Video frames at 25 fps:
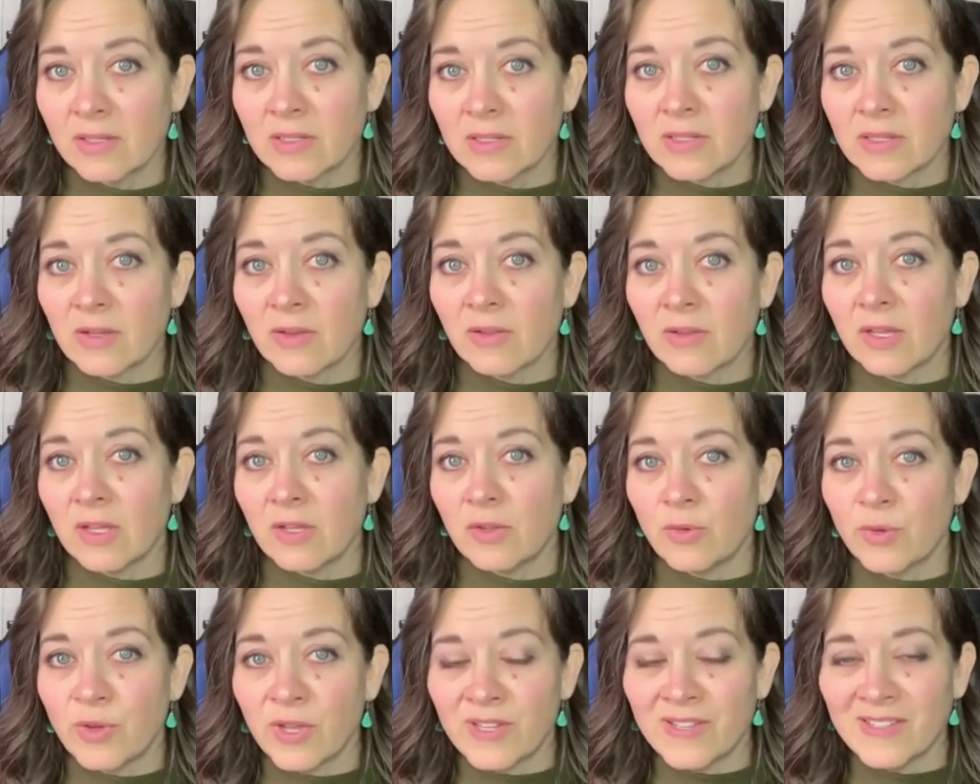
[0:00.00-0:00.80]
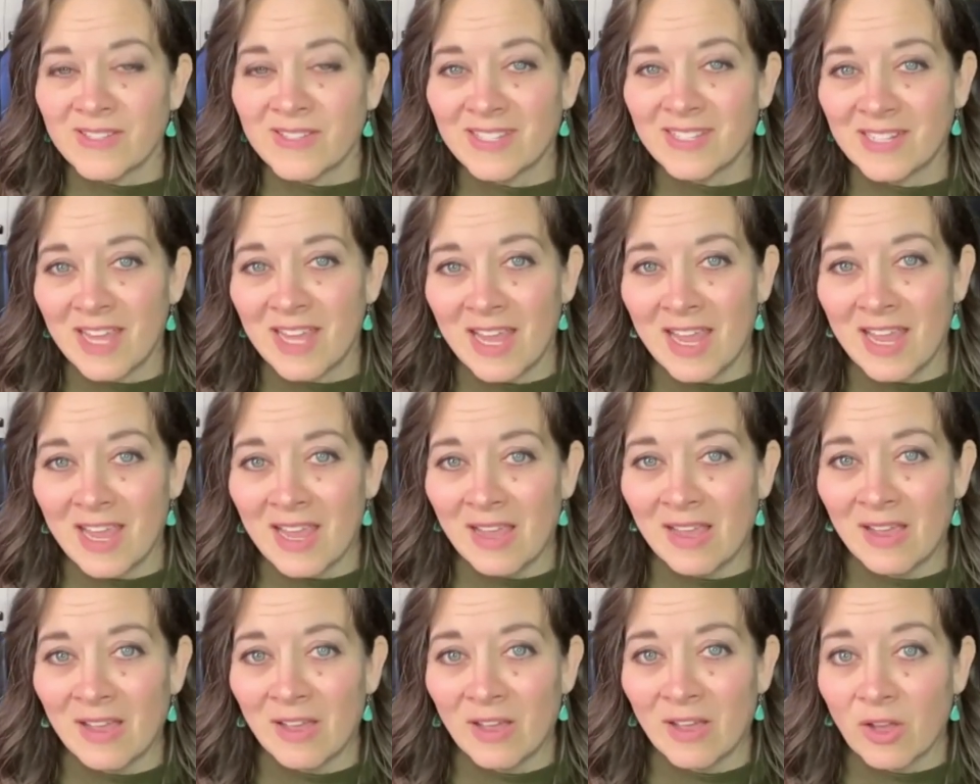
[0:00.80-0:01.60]
so that you can
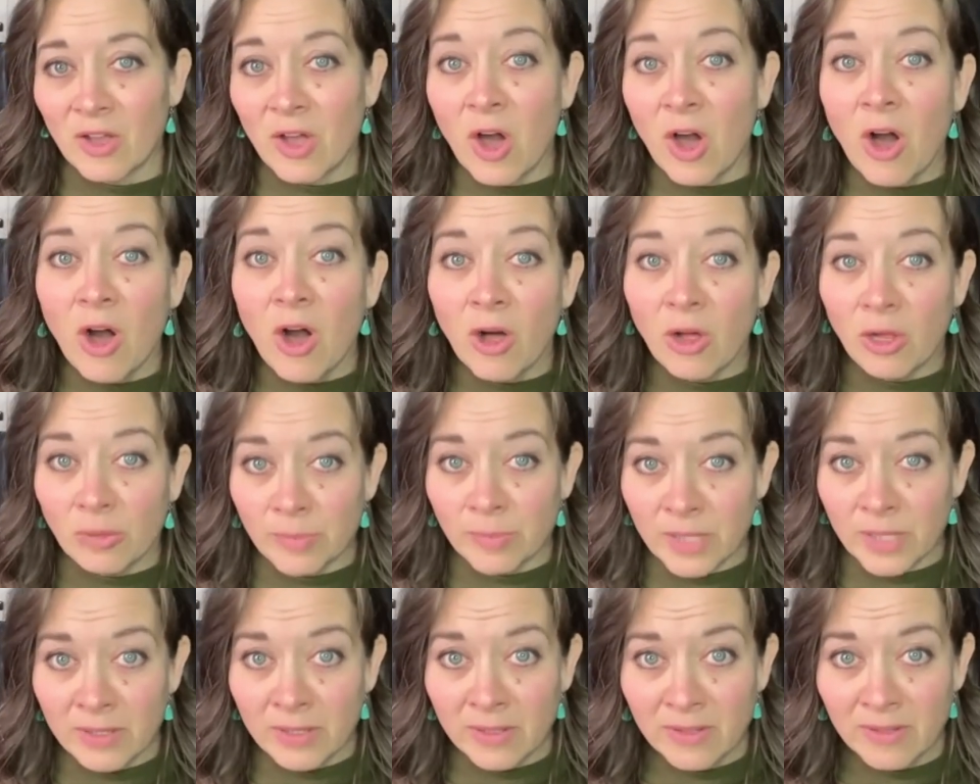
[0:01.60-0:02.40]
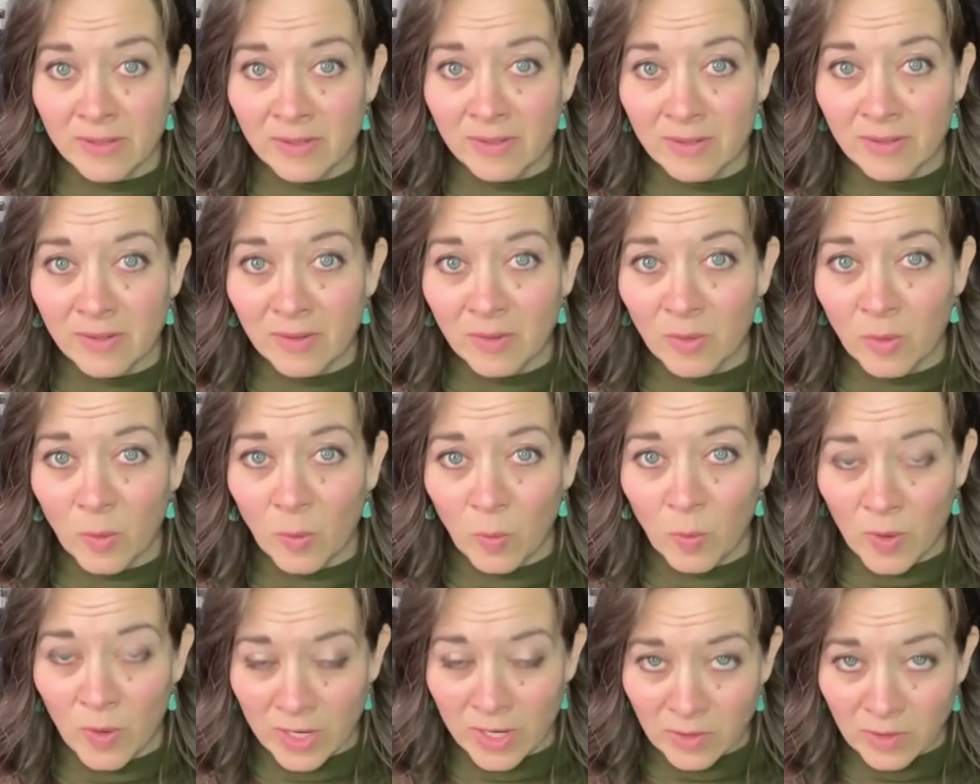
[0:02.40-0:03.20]
stay calm
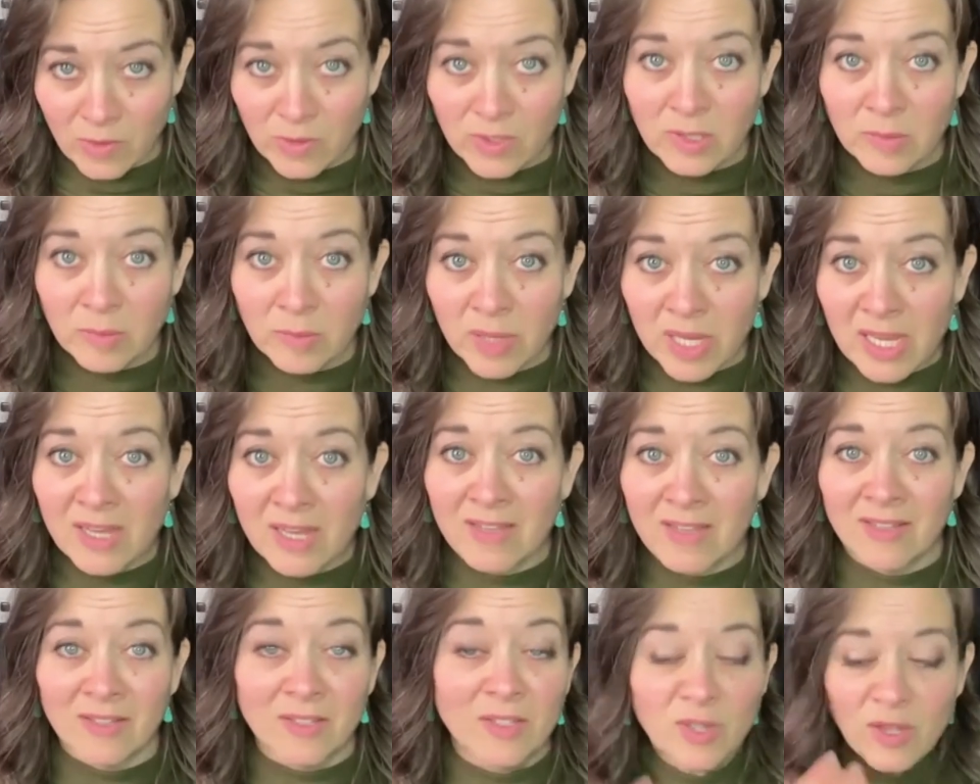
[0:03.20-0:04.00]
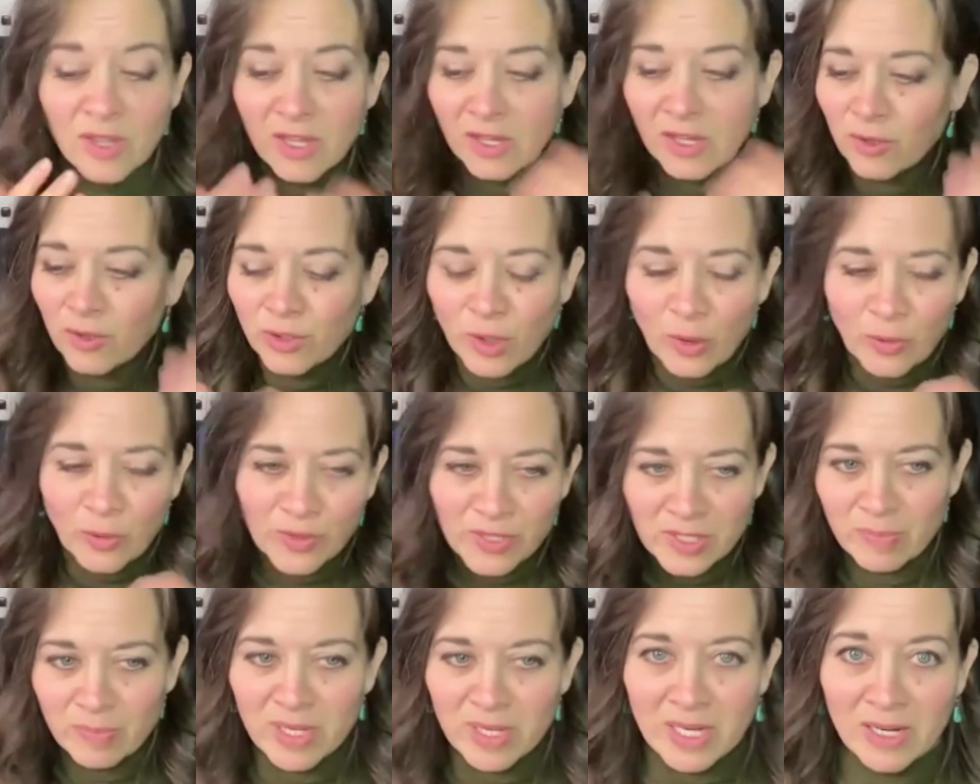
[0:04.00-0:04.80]
when you speak, so that you
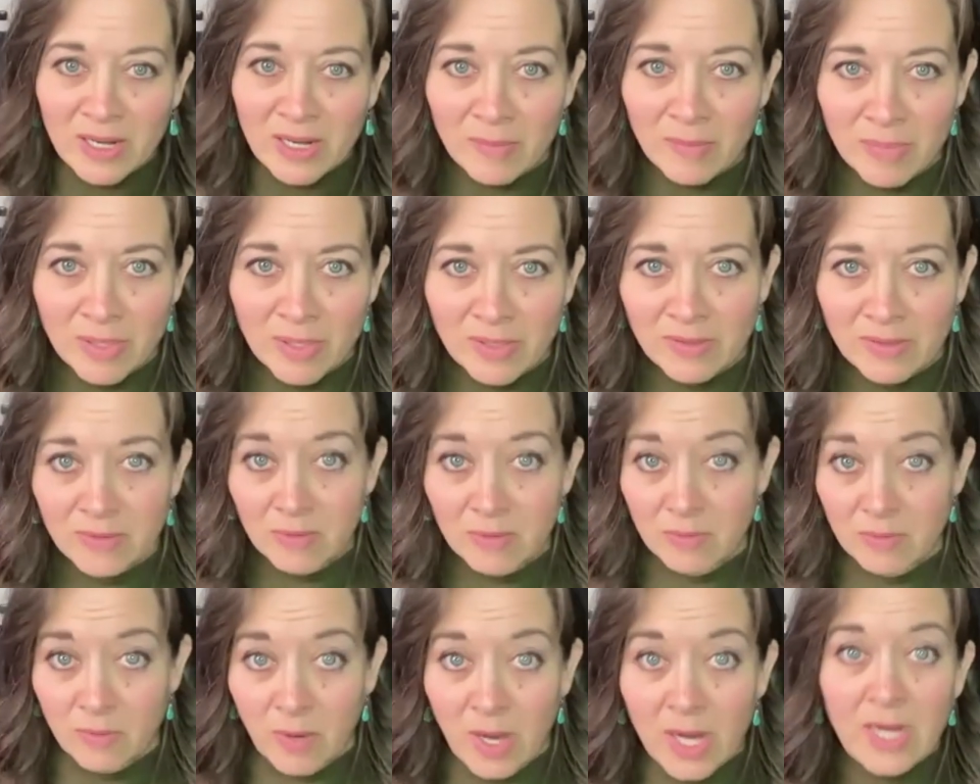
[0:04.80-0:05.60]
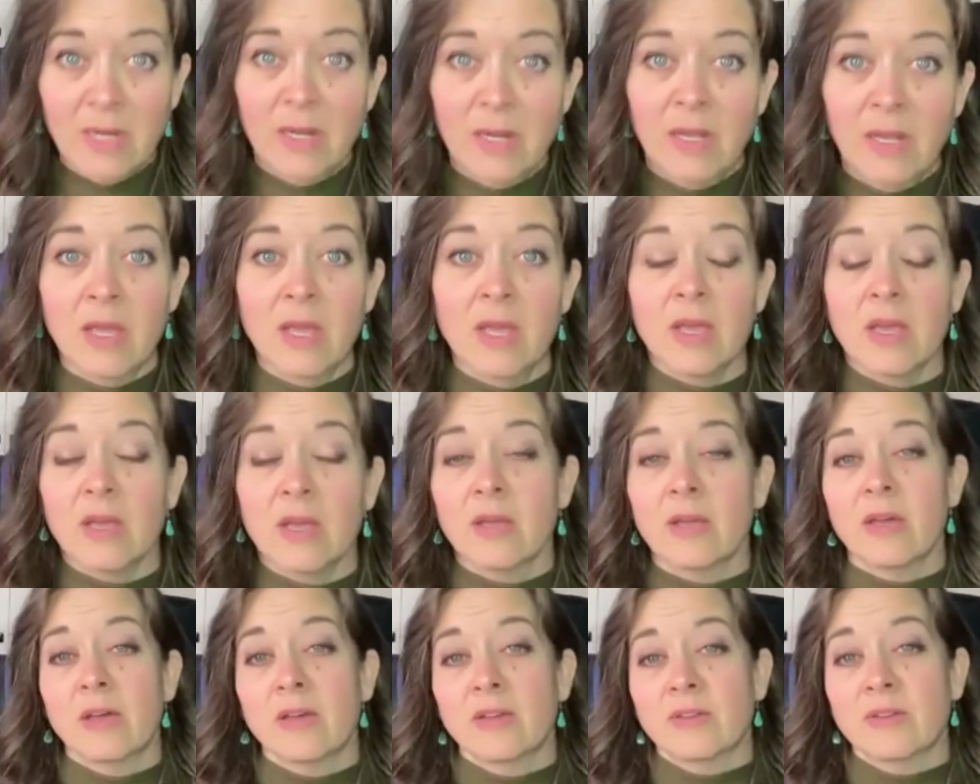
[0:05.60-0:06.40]
don't speed up, right?
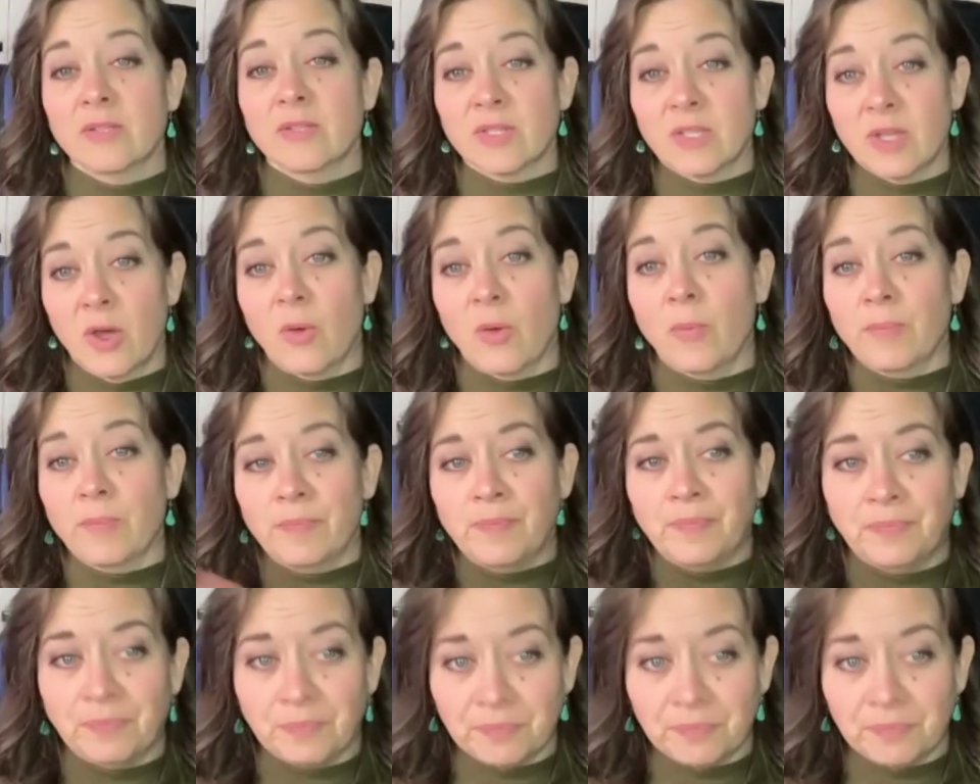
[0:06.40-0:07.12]
So